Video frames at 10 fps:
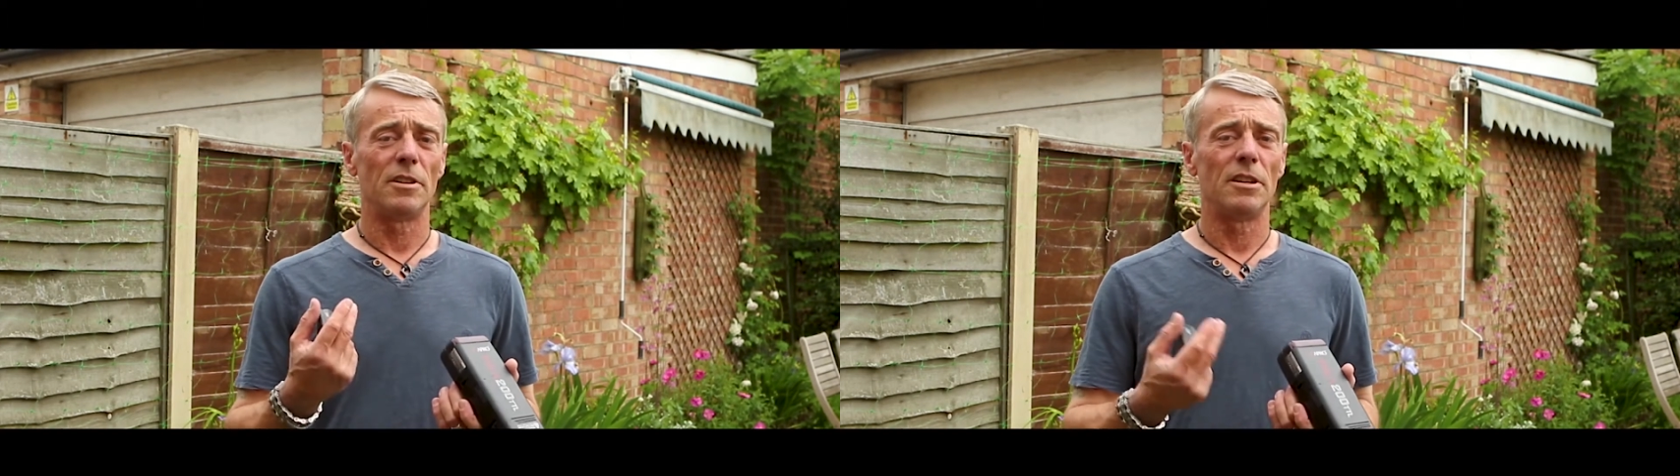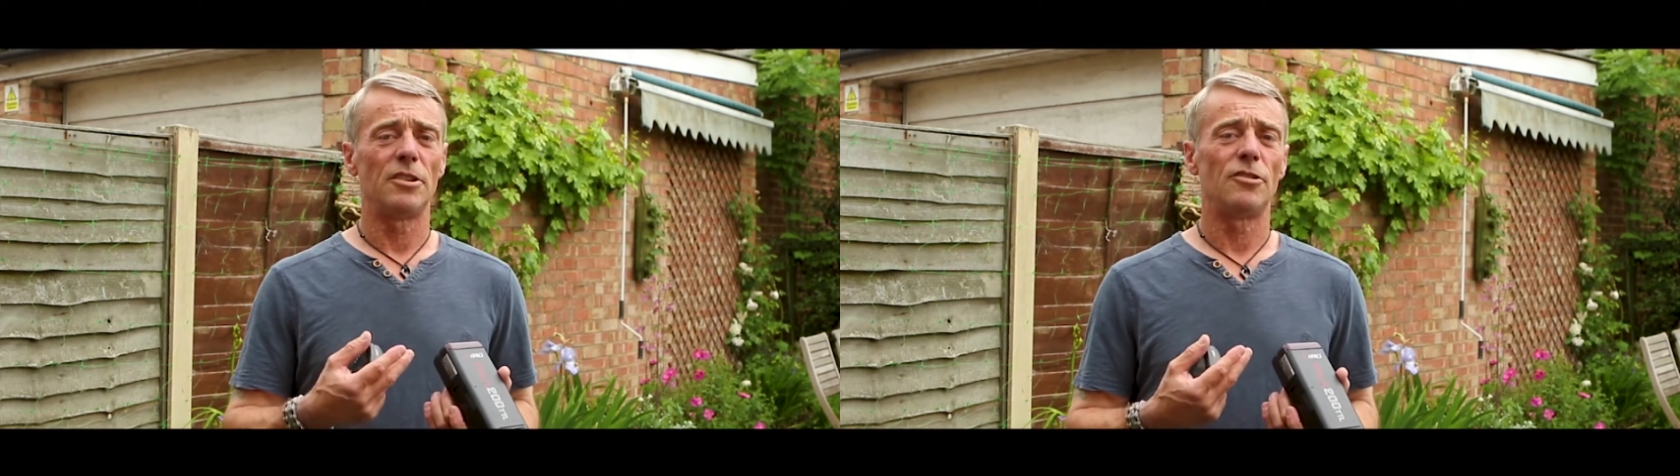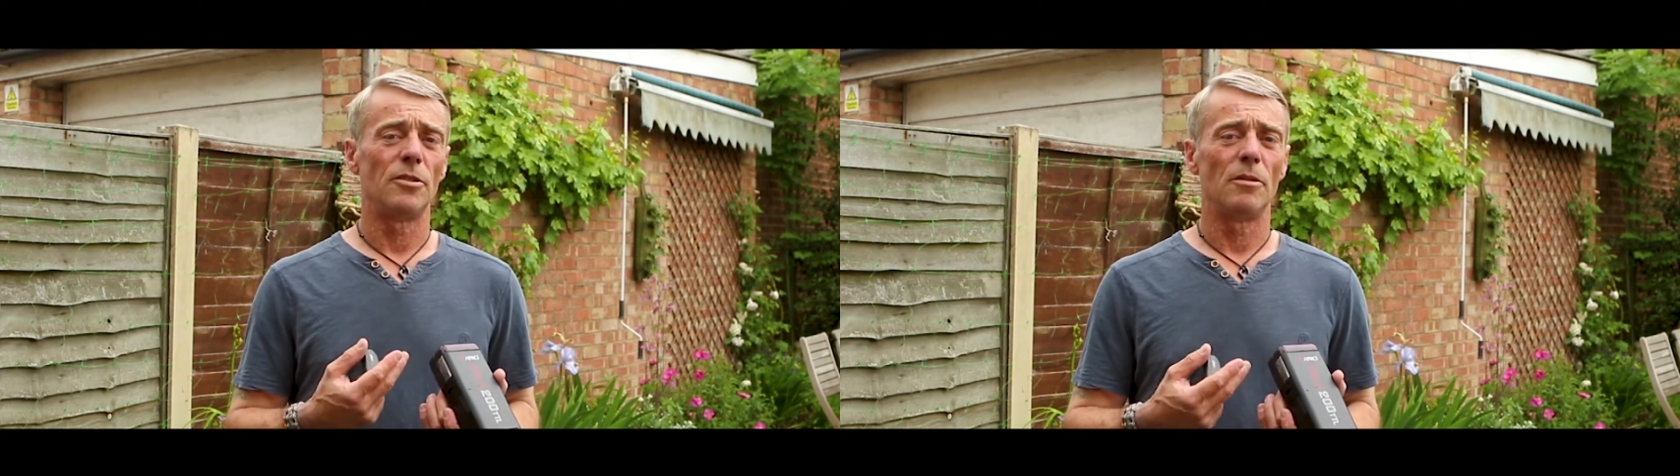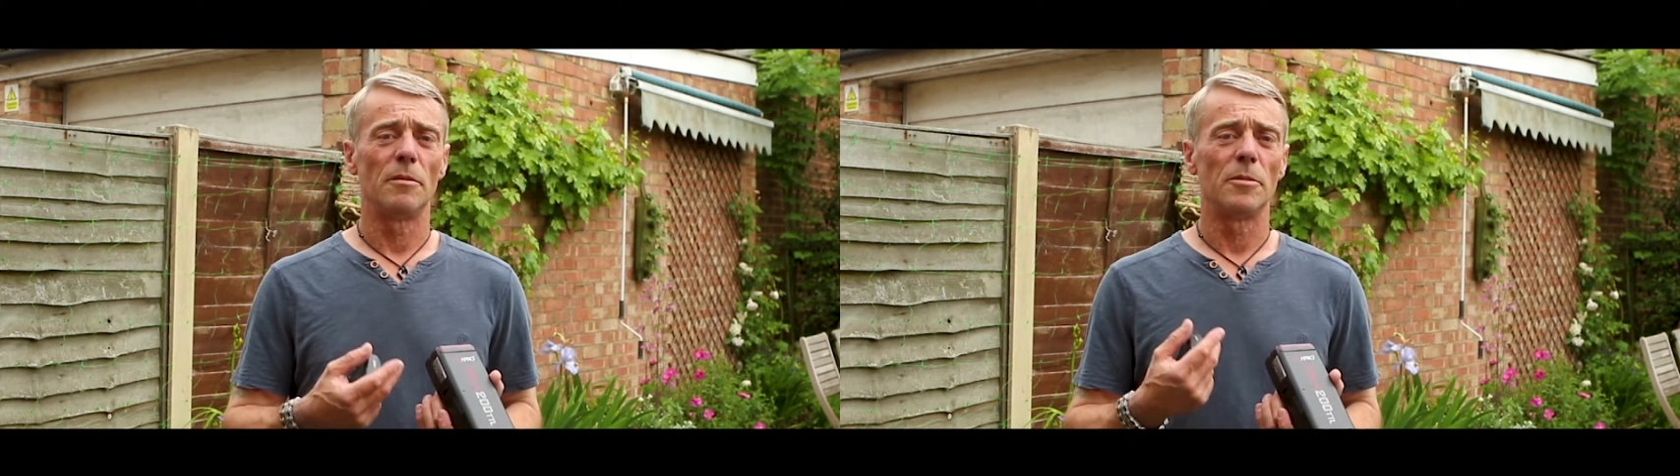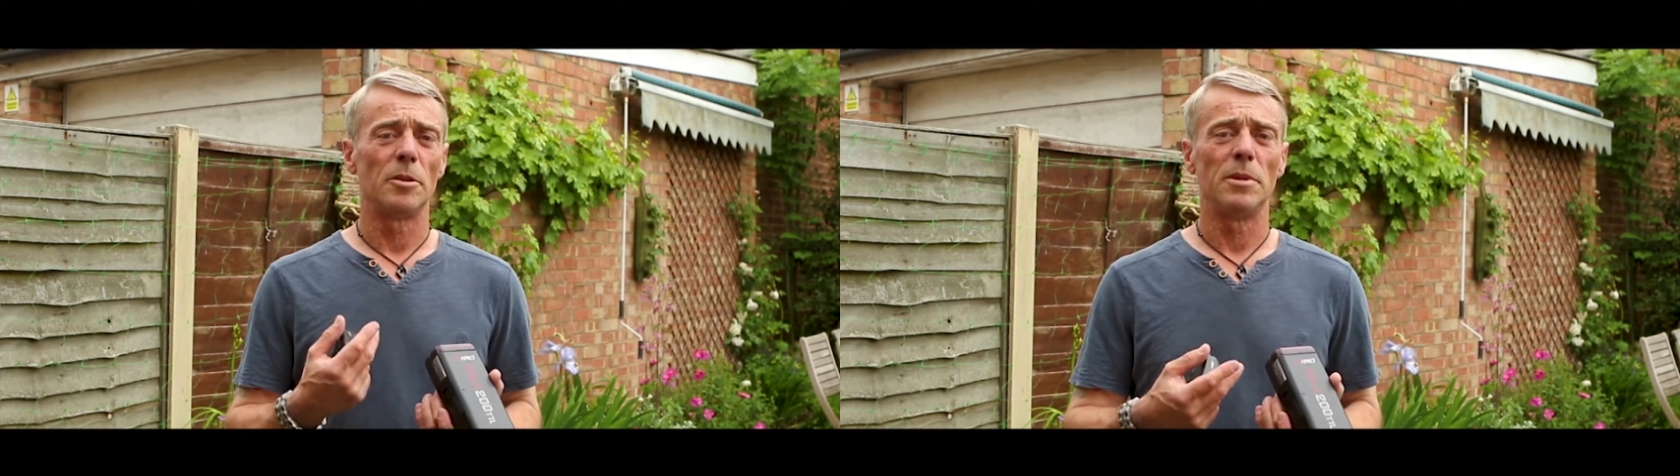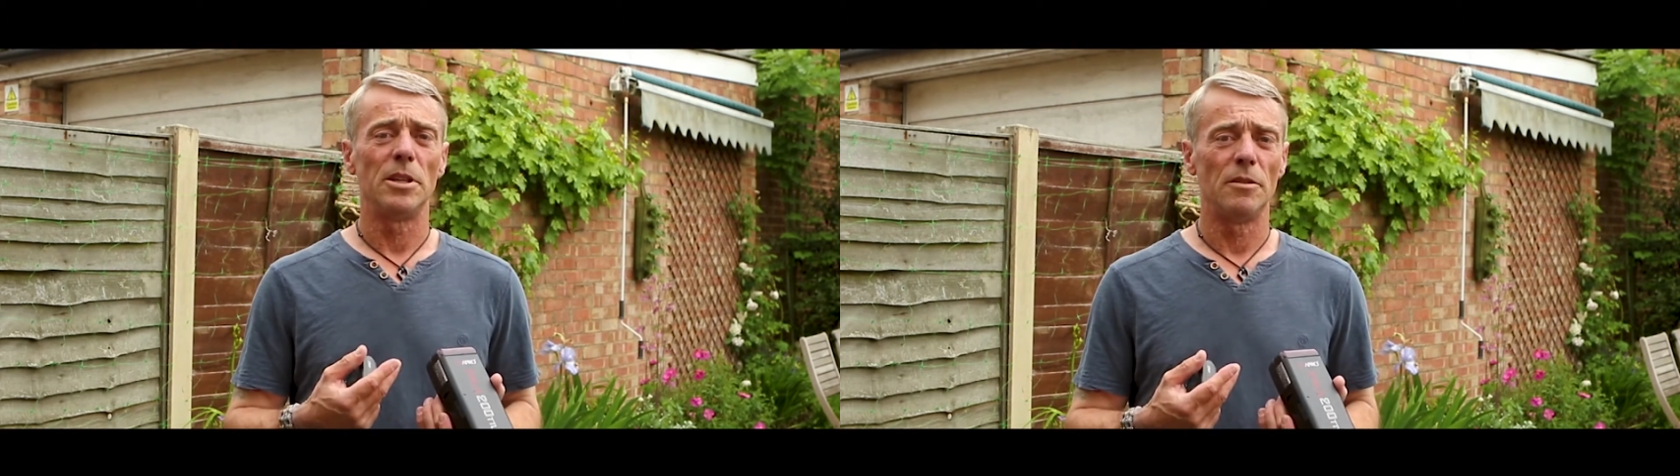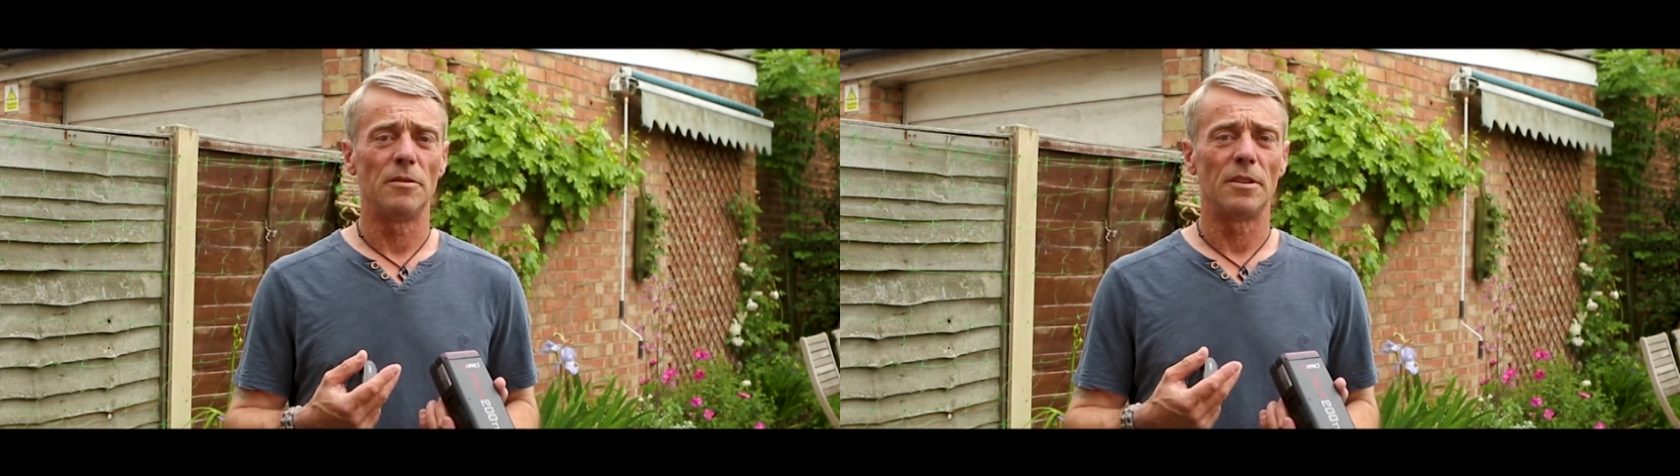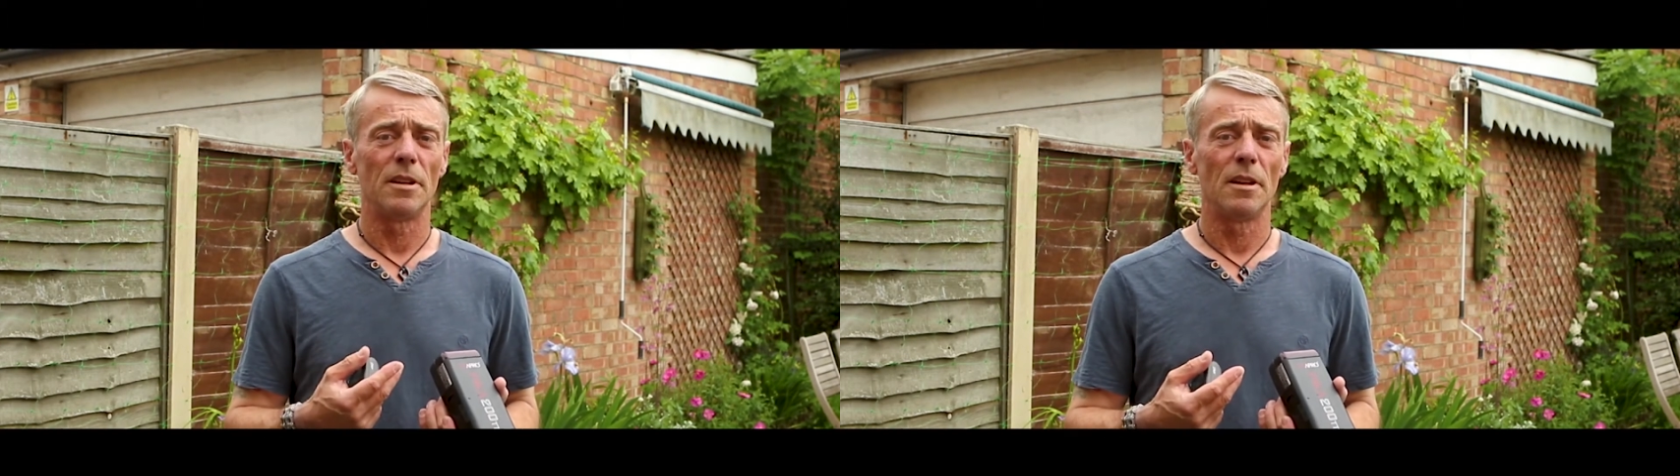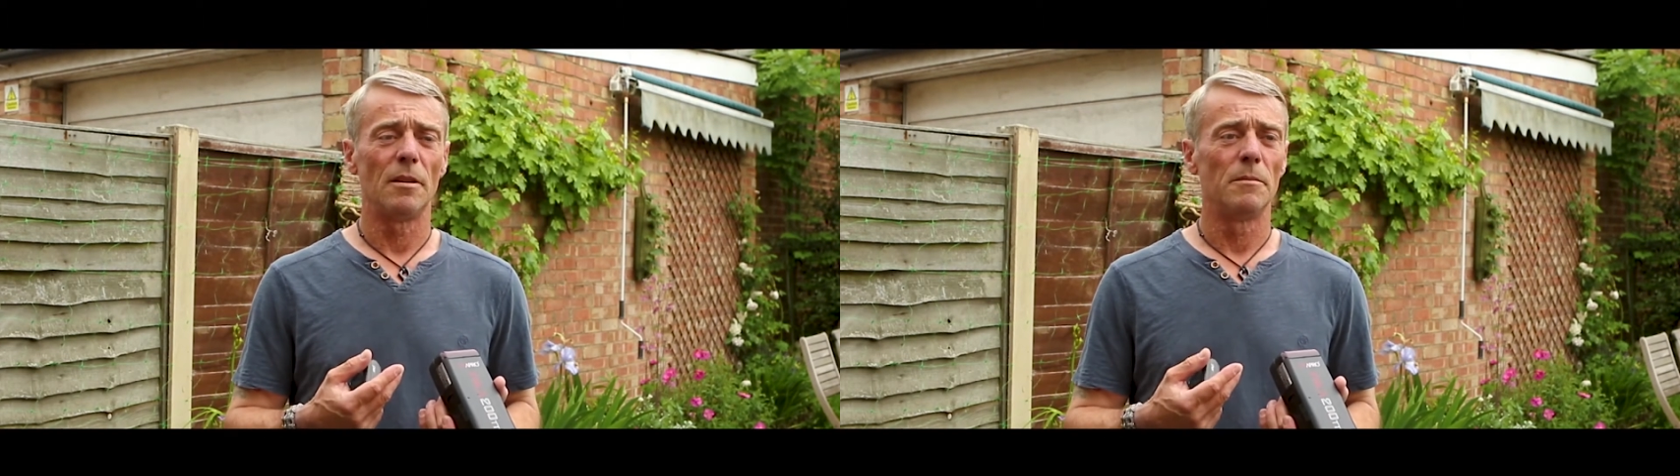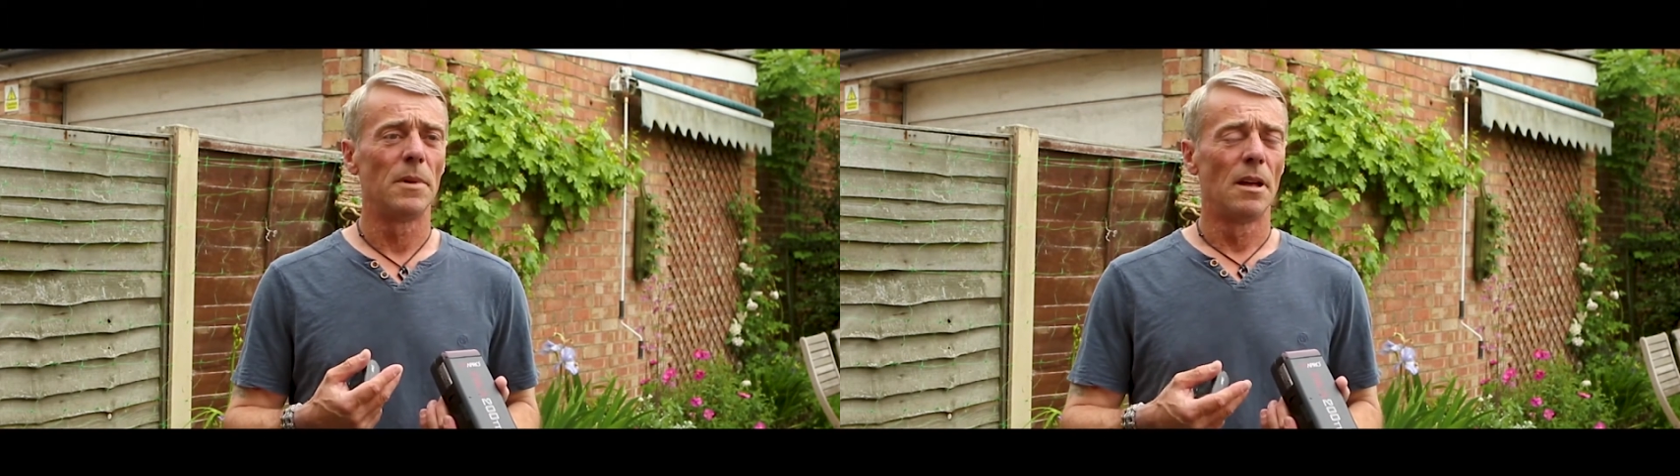In this shoot I'm going to be using kind